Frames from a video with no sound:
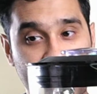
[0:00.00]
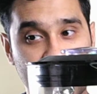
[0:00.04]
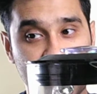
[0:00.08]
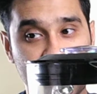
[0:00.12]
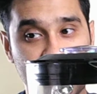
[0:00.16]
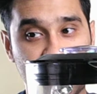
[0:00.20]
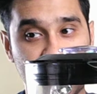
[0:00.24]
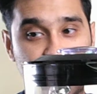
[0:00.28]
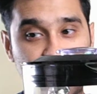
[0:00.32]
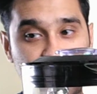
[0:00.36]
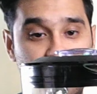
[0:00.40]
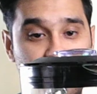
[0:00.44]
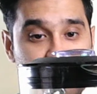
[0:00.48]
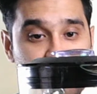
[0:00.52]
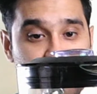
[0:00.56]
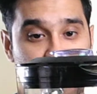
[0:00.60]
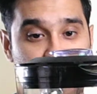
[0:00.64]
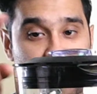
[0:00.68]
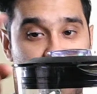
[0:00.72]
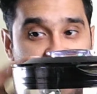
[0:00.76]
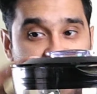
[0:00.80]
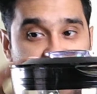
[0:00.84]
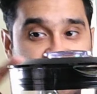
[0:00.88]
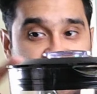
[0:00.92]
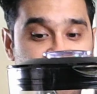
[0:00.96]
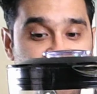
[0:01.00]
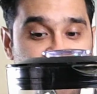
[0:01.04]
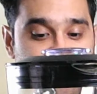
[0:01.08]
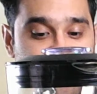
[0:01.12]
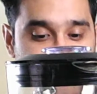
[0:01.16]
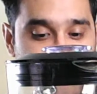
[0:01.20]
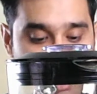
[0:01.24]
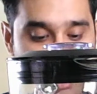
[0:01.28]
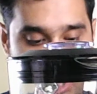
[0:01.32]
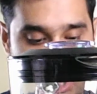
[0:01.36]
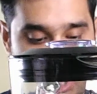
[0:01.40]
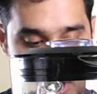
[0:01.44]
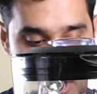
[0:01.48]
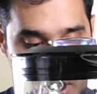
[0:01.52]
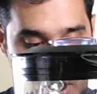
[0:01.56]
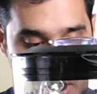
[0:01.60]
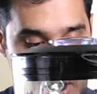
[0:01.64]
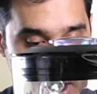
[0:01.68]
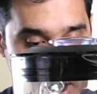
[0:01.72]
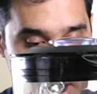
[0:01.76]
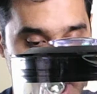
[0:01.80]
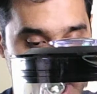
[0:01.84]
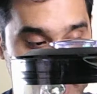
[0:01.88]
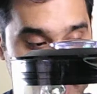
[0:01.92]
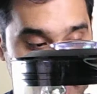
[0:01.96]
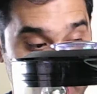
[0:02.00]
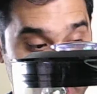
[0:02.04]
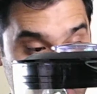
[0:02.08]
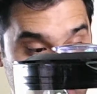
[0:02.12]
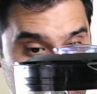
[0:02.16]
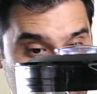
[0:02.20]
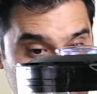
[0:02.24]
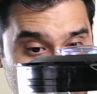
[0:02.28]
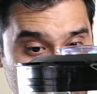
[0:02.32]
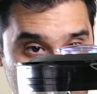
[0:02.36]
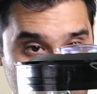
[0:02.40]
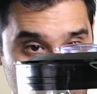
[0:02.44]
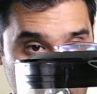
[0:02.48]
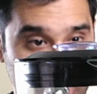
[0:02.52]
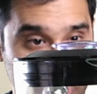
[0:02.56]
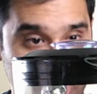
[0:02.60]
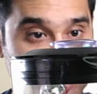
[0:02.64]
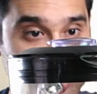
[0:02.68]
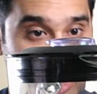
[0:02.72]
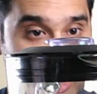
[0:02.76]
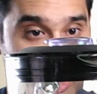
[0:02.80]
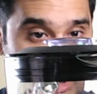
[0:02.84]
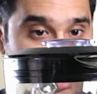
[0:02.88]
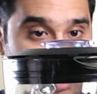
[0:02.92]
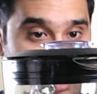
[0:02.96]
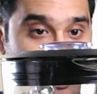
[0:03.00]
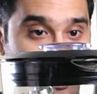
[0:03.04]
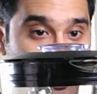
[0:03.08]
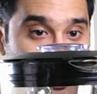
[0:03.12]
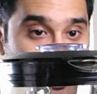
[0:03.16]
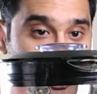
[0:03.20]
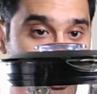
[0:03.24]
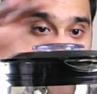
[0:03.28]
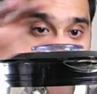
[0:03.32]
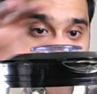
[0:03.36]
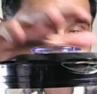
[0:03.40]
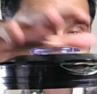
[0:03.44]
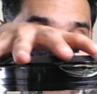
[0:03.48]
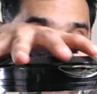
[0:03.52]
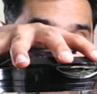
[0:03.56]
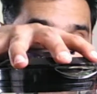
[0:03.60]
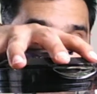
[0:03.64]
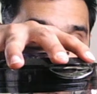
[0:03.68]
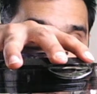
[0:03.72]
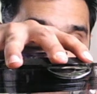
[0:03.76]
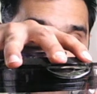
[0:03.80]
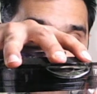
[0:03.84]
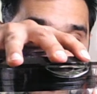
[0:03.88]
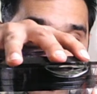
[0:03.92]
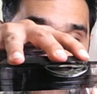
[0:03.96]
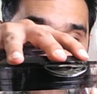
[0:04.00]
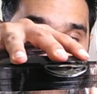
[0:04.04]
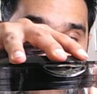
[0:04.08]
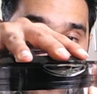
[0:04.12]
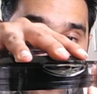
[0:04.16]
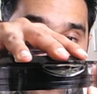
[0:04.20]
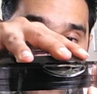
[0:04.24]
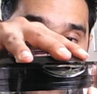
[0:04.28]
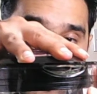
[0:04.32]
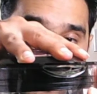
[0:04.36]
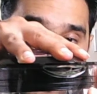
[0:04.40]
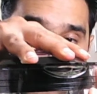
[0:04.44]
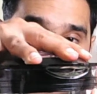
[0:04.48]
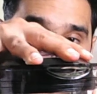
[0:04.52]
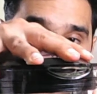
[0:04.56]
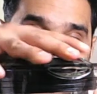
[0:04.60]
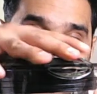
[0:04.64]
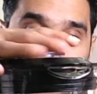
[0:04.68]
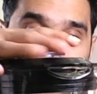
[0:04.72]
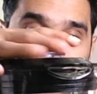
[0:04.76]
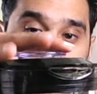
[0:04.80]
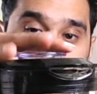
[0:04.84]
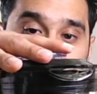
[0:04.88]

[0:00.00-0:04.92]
to purchase this, because it looks like a good blender. We'll use it for a little while,